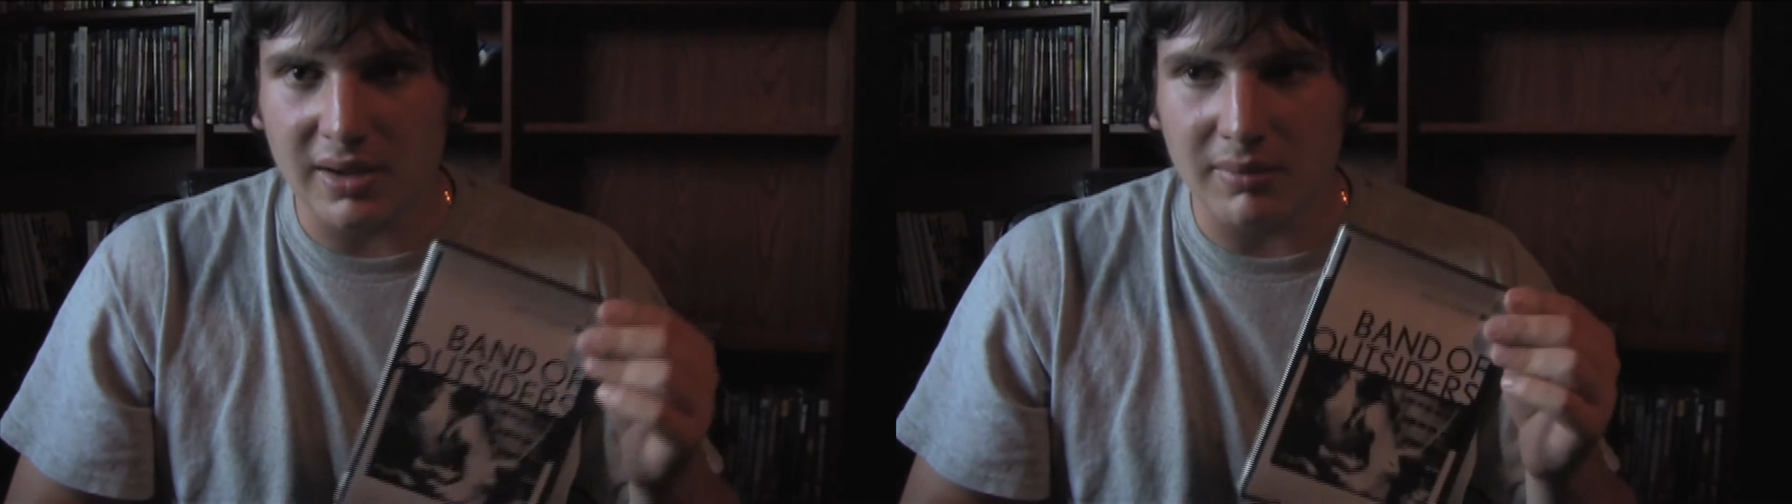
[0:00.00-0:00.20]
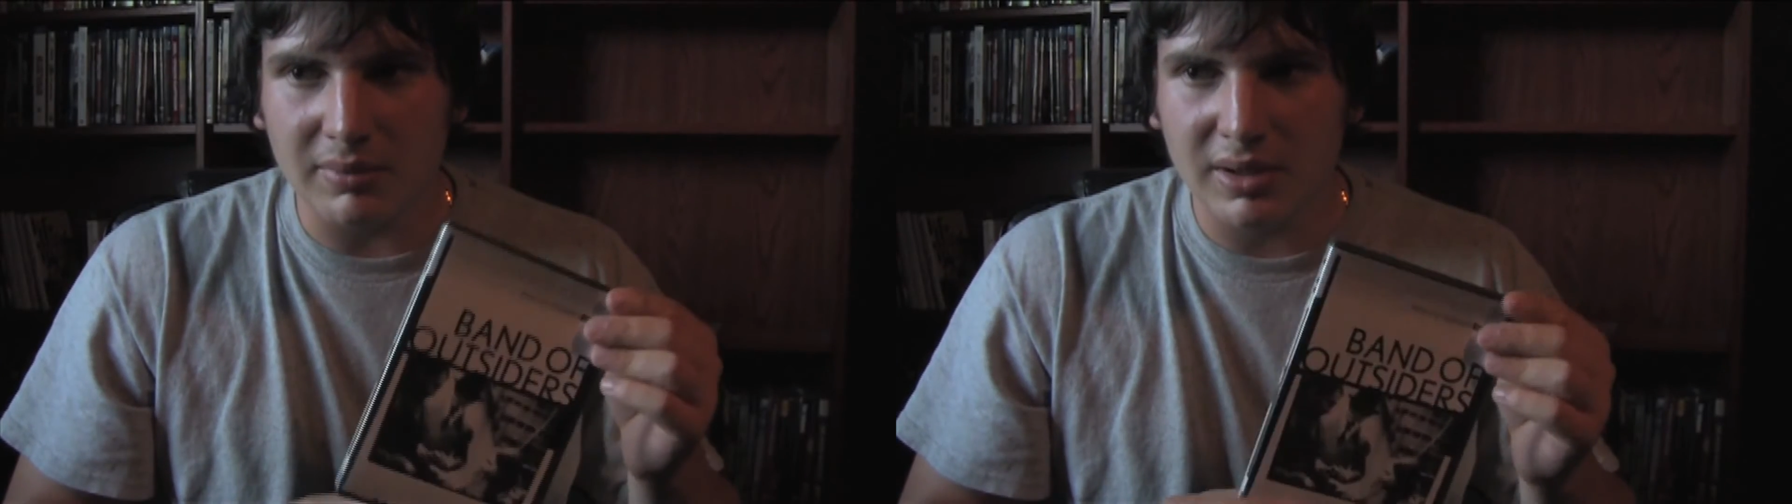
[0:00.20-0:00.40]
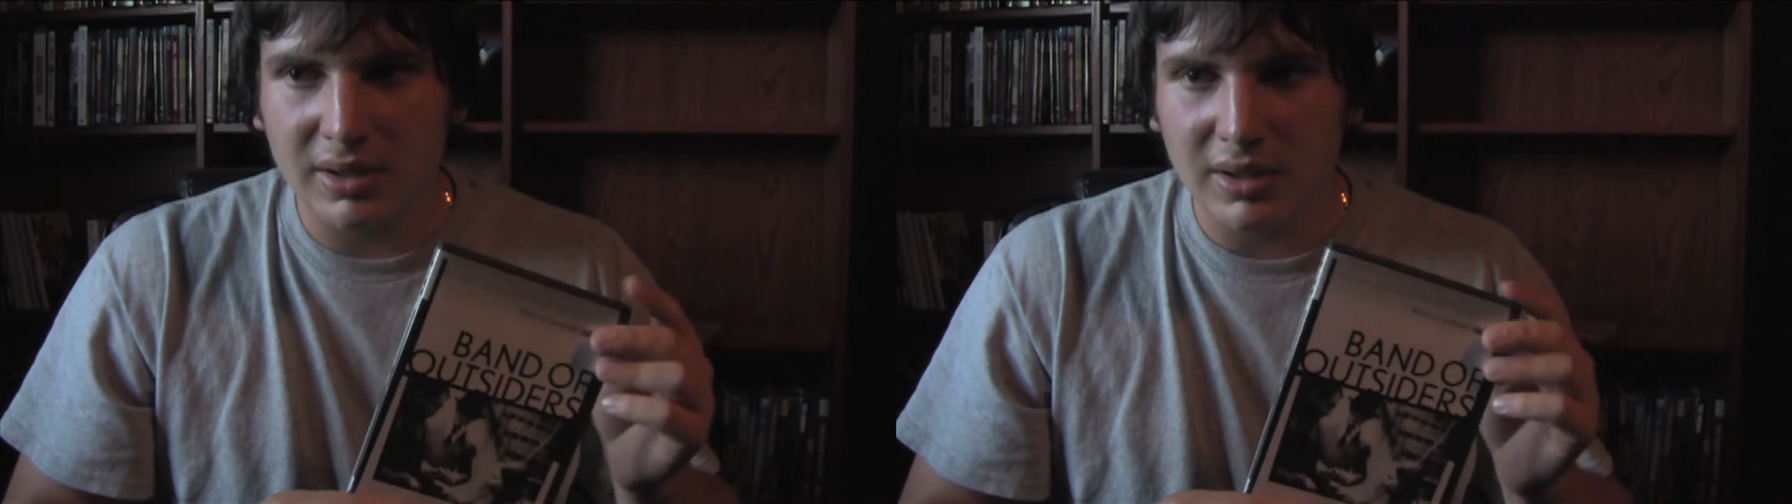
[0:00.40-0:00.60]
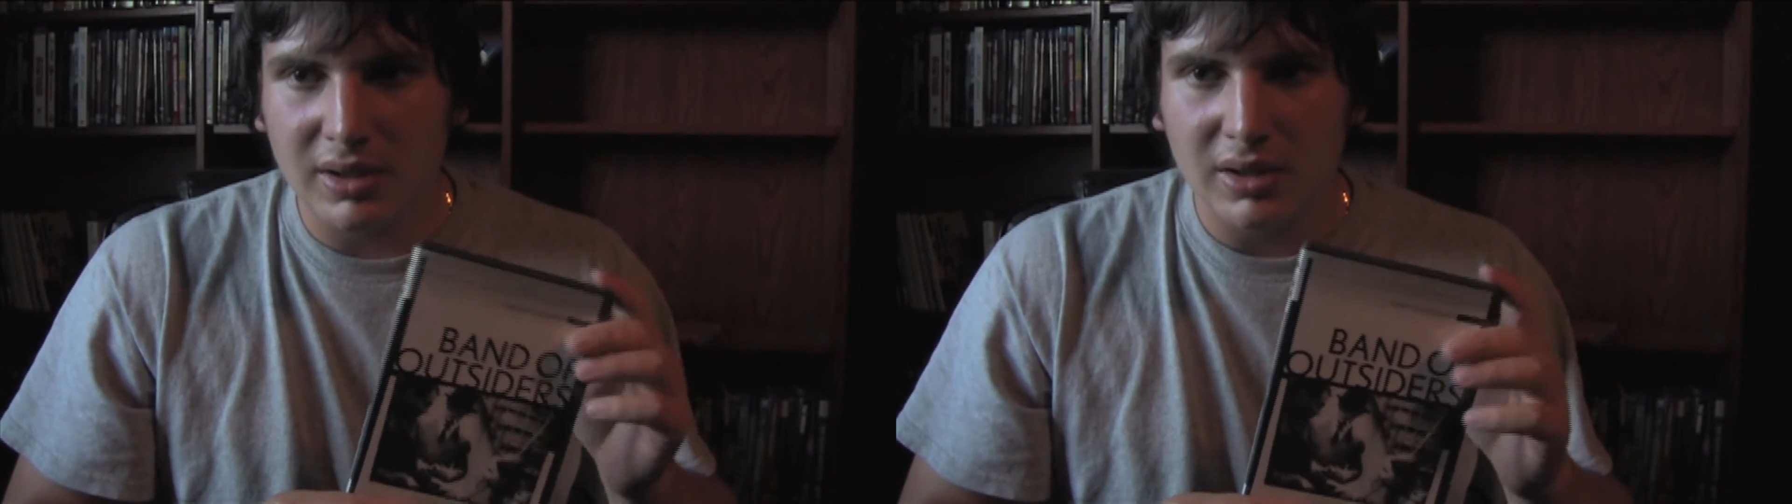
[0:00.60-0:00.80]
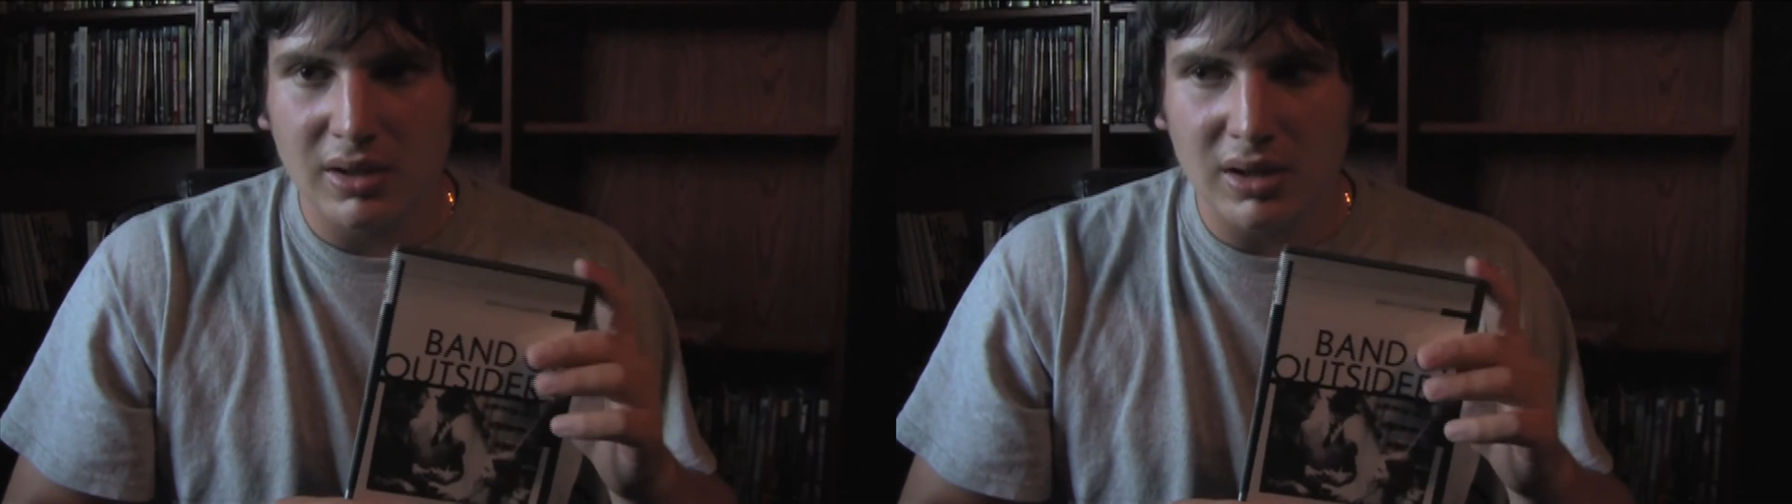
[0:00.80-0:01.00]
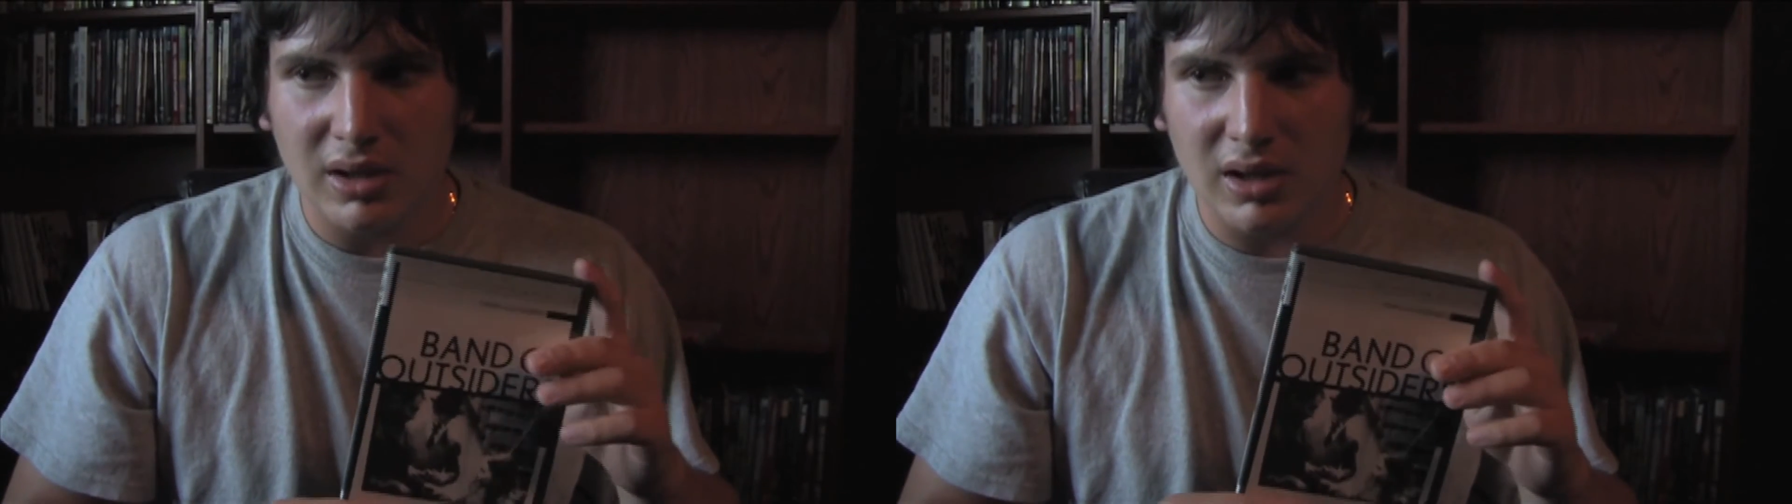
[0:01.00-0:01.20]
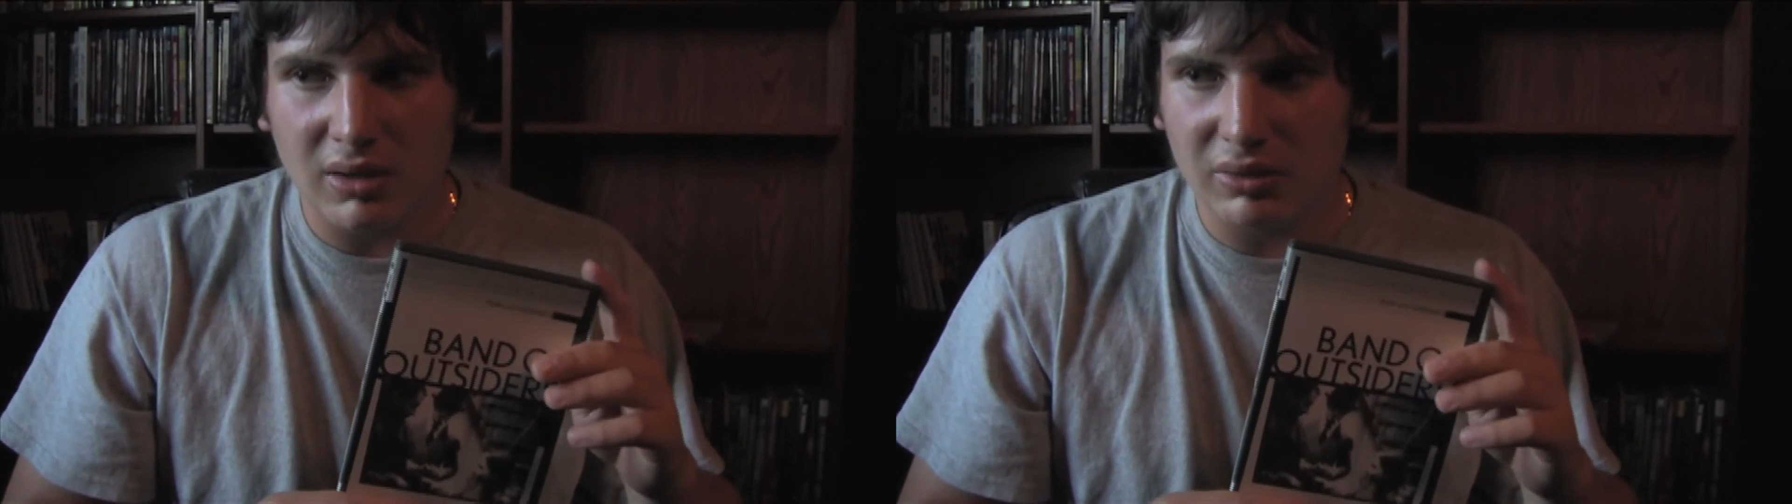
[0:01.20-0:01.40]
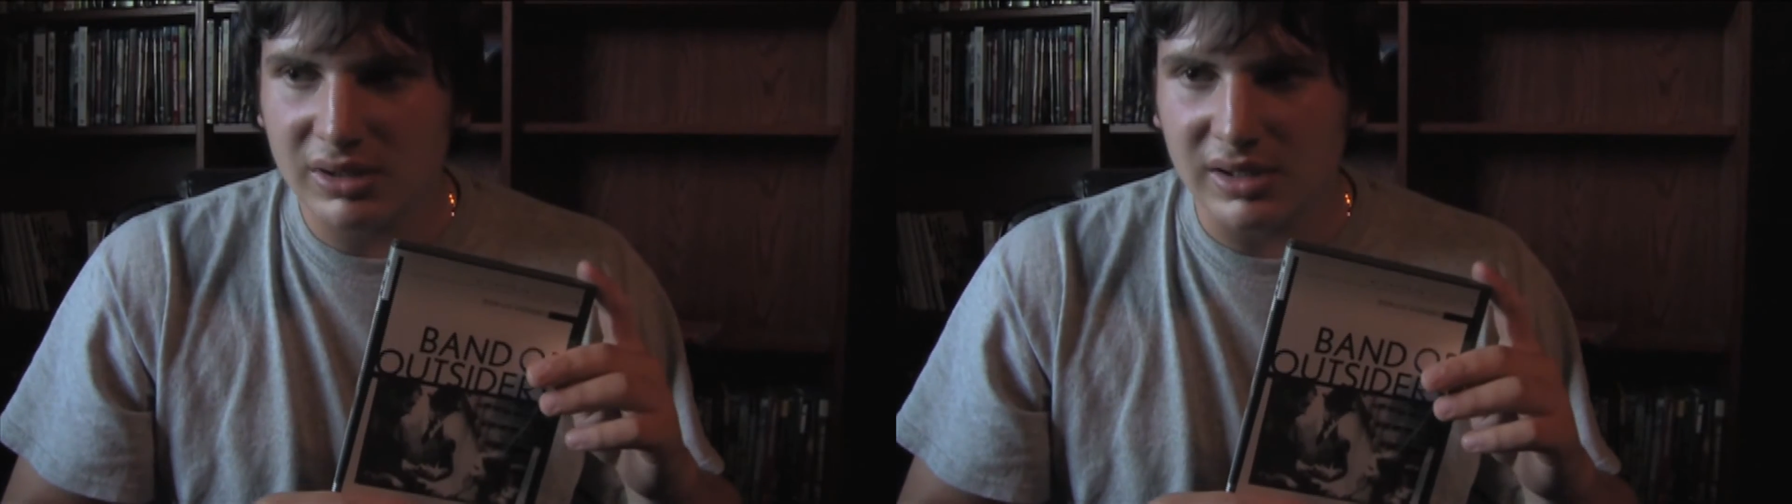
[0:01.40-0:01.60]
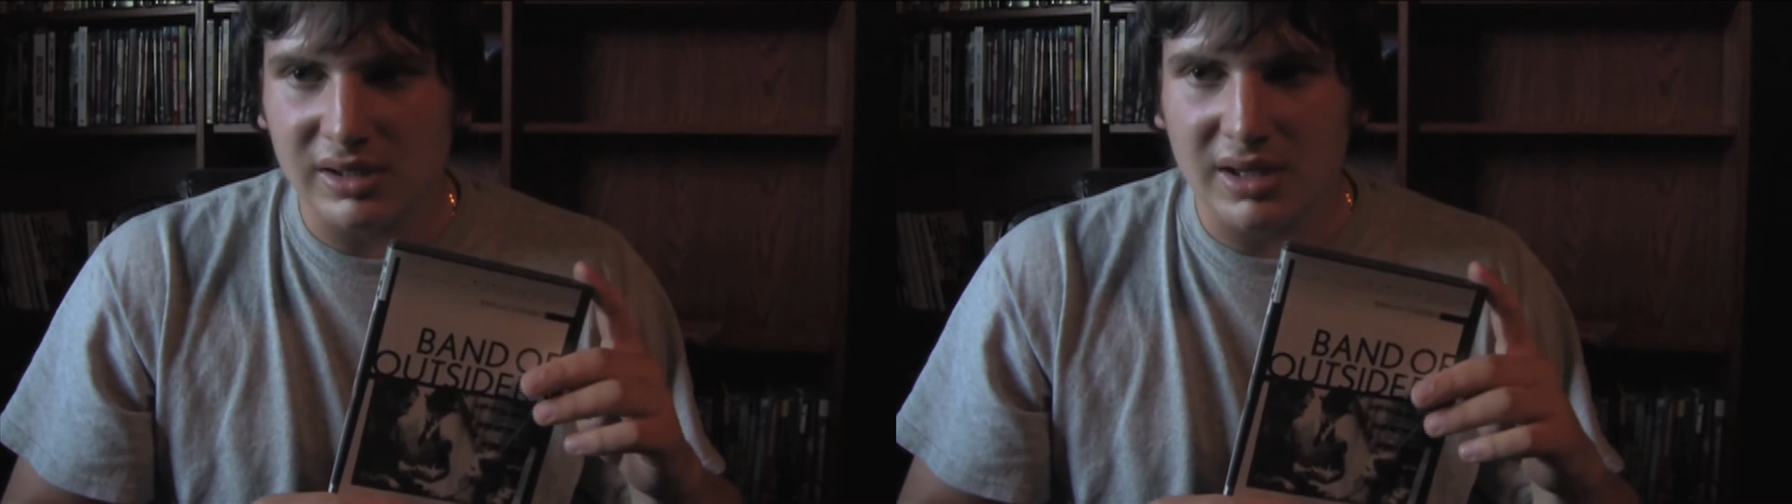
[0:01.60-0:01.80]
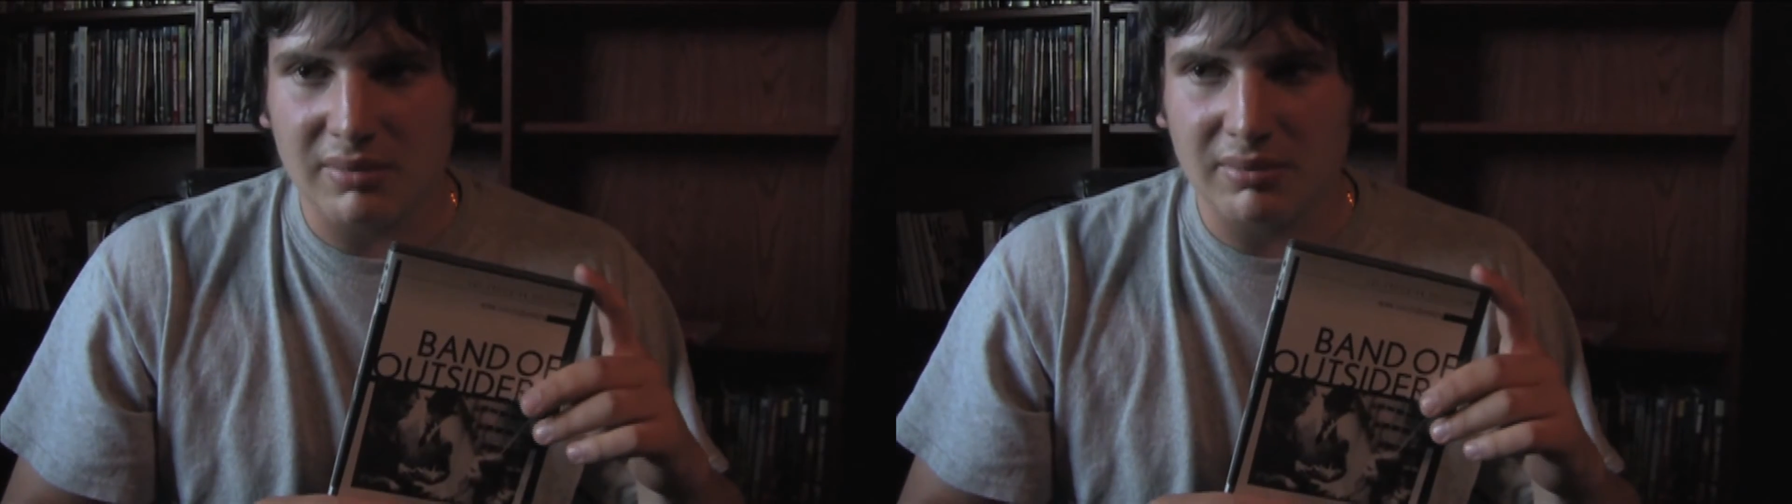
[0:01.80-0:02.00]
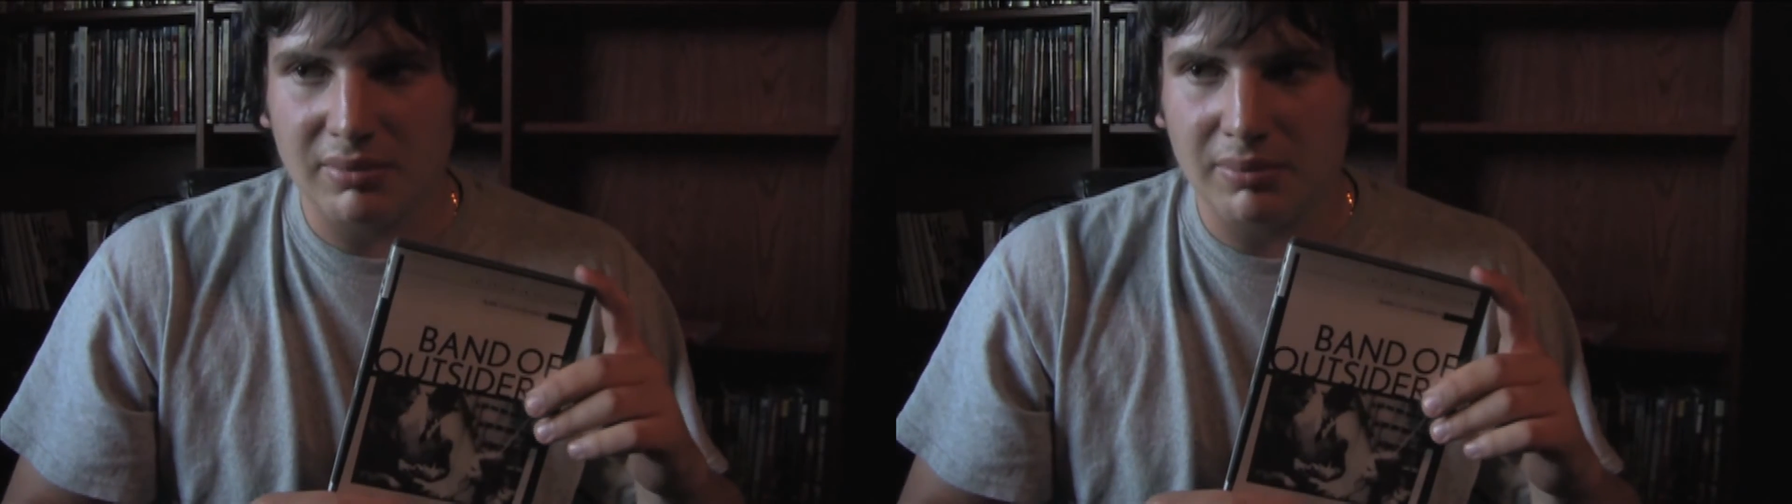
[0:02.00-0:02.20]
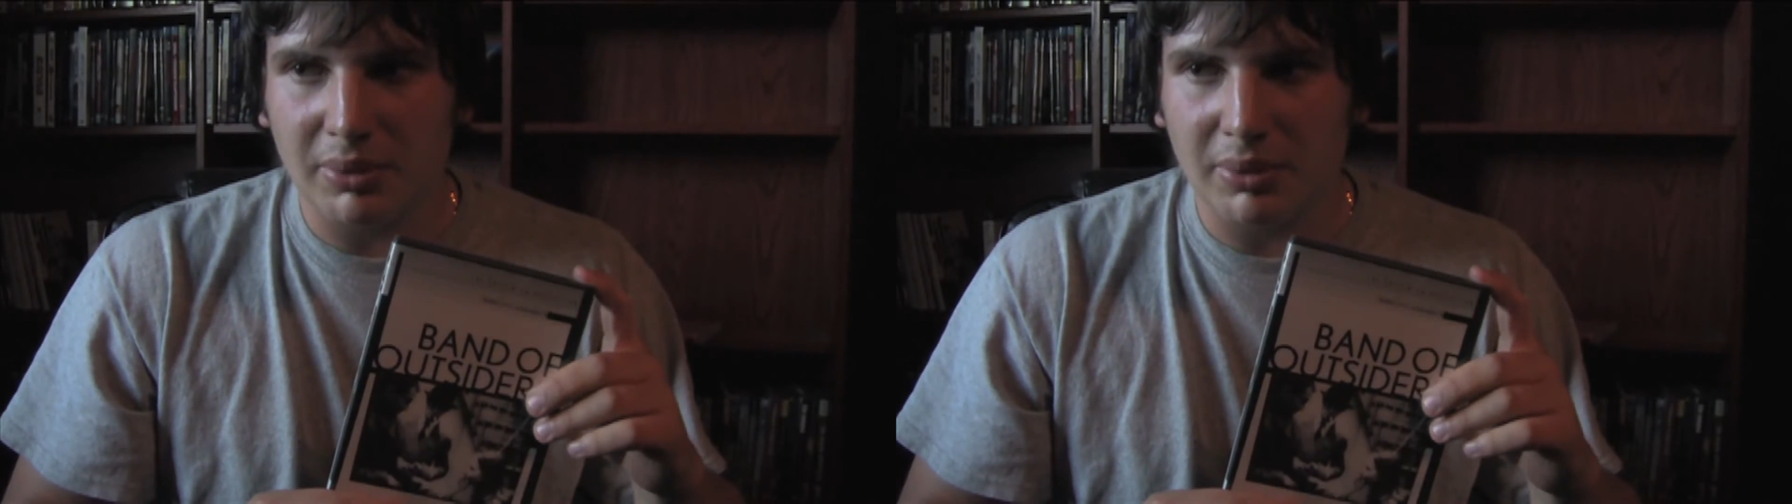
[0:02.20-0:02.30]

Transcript: um, uh, what's his name?